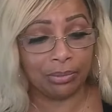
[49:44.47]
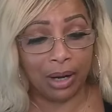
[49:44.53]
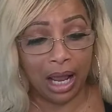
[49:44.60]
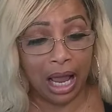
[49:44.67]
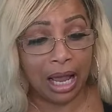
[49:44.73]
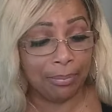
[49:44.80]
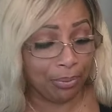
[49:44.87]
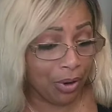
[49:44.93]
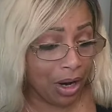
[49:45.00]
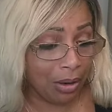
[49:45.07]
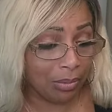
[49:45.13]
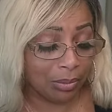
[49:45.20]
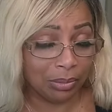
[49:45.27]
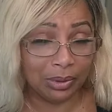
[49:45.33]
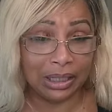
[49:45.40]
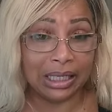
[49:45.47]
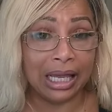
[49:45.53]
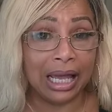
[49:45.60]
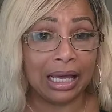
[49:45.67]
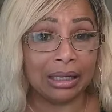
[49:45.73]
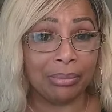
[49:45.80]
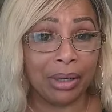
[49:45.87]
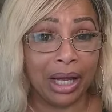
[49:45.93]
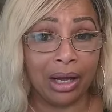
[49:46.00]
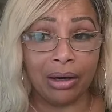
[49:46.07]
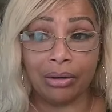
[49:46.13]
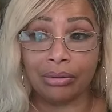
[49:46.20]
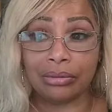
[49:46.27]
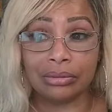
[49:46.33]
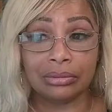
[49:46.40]
I probably got
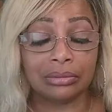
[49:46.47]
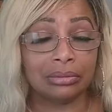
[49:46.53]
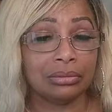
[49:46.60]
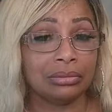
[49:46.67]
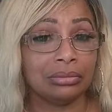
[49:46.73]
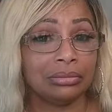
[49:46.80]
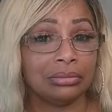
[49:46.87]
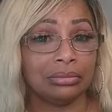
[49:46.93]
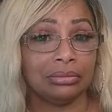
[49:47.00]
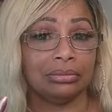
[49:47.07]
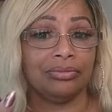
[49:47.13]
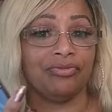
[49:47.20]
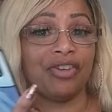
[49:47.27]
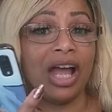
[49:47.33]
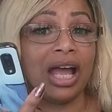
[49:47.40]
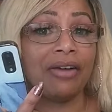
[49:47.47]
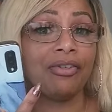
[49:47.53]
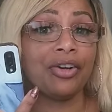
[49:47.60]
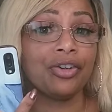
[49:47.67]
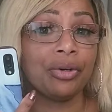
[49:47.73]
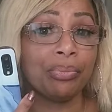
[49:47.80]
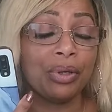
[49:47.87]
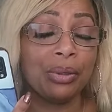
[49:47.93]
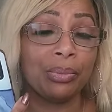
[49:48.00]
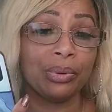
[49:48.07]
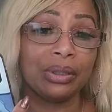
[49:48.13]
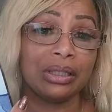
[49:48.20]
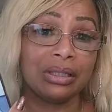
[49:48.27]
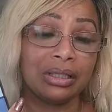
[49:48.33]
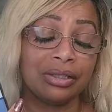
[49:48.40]
about 500 people
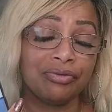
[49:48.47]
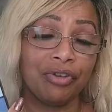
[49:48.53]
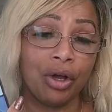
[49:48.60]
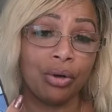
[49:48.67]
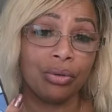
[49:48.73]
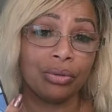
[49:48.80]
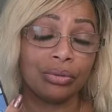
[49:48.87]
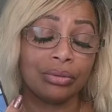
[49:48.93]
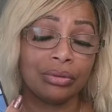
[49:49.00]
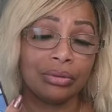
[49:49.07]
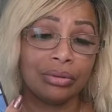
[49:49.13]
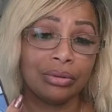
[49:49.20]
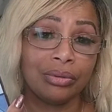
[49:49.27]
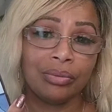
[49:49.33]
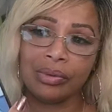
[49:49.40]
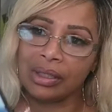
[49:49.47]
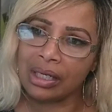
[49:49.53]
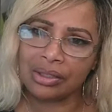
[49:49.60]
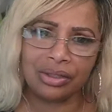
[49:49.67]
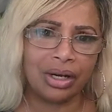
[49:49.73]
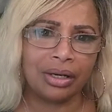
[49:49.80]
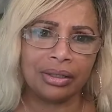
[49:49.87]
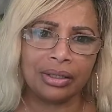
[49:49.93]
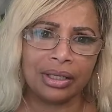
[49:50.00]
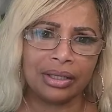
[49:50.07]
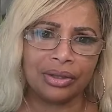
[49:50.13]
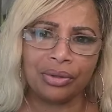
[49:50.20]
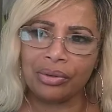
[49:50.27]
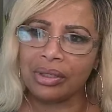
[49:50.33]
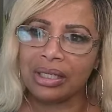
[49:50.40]
in this phone when I start looking
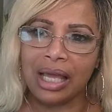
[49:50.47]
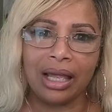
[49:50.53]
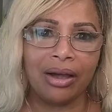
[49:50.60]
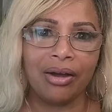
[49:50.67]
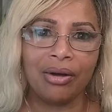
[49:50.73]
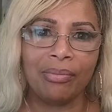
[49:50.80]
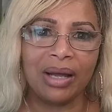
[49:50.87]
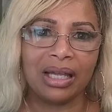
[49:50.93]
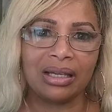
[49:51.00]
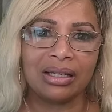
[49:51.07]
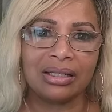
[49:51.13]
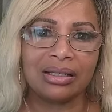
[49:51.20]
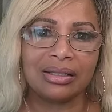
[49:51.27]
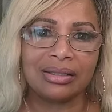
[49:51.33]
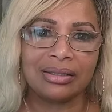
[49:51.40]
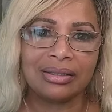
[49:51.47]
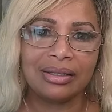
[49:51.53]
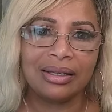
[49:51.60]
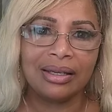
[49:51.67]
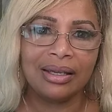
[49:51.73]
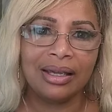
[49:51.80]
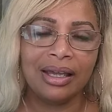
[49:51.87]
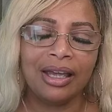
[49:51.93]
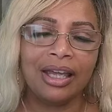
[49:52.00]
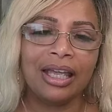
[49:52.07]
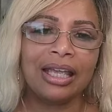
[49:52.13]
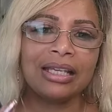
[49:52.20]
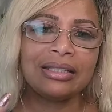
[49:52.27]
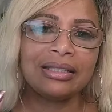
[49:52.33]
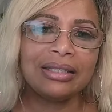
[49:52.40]
through it. Like, oh my goodness,
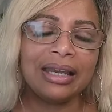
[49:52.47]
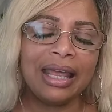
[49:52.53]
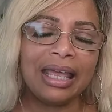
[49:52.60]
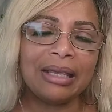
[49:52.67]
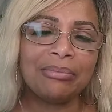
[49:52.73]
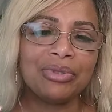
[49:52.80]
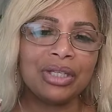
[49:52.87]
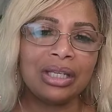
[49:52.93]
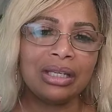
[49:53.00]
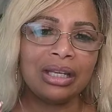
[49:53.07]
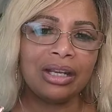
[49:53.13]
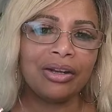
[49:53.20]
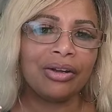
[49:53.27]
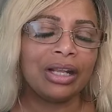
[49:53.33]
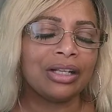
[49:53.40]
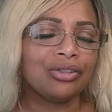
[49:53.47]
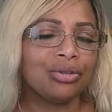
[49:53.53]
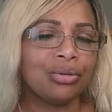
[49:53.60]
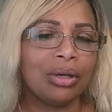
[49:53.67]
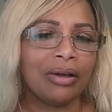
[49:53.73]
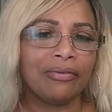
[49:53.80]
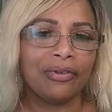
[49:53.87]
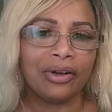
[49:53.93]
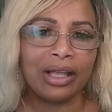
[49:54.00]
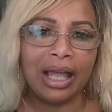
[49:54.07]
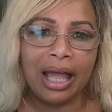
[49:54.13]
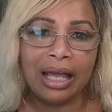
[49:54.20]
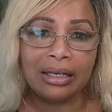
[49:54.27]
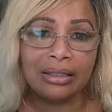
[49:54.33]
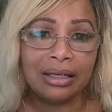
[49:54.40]
it's names in here that you have
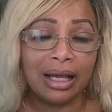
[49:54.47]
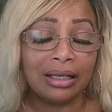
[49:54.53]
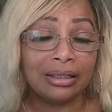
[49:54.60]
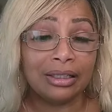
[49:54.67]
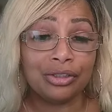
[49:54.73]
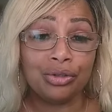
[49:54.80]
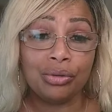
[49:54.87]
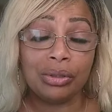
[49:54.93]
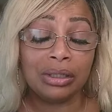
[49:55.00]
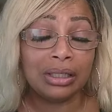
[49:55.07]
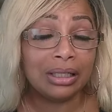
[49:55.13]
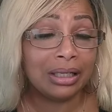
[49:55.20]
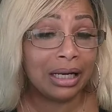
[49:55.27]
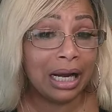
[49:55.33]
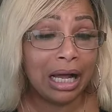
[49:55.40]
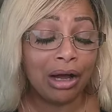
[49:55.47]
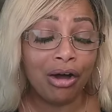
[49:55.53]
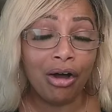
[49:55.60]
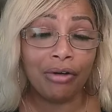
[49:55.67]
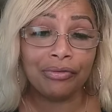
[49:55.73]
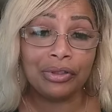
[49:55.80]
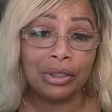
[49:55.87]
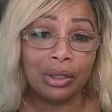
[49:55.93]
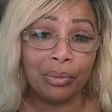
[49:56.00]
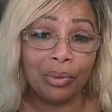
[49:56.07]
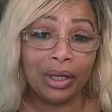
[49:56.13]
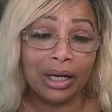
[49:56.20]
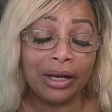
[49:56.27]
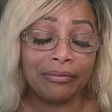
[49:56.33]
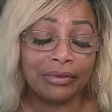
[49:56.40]
forgotten, not unless you clean it out often or
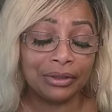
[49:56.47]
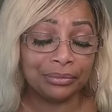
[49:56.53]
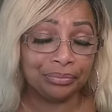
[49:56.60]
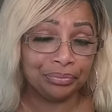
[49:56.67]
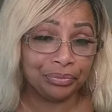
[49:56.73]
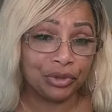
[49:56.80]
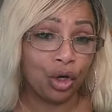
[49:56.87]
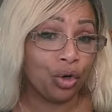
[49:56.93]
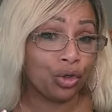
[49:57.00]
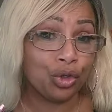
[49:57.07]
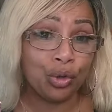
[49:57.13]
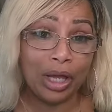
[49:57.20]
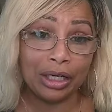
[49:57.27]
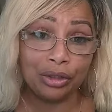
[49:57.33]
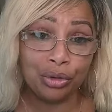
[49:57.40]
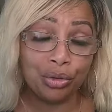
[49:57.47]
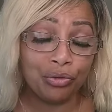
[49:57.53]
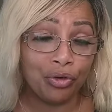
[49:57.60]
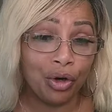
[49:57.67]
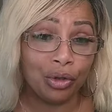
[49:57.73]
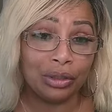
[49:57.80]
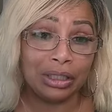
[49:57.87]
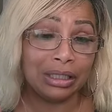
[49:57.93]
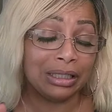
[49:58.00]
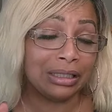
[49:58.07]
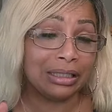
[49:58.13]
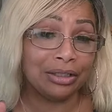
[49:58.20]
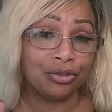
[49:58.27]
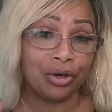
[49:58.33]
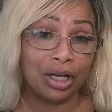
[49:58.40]
whatever, or you got a new phone and it
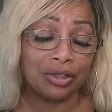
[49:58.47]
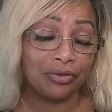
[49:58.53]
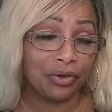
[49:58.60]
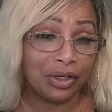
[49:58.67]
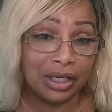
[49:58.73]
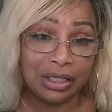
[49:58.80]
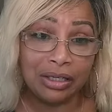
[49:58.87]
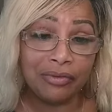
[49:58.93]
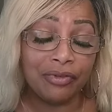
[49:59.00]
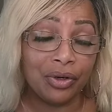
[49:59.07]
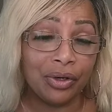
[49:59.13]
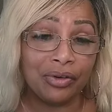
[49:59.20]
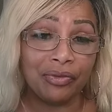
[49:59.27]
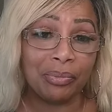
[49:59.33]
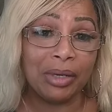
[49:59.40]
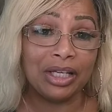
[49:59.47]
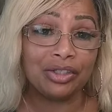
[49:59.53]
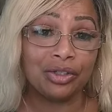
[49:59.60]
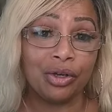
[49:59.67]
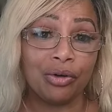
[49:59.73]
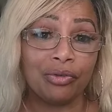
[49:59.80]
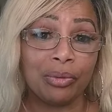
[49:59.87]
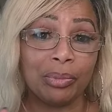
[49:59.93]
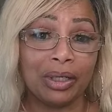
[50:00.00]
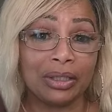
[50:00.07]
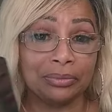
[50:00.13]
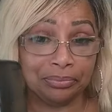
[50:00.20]
didn't transfer any of your information over. But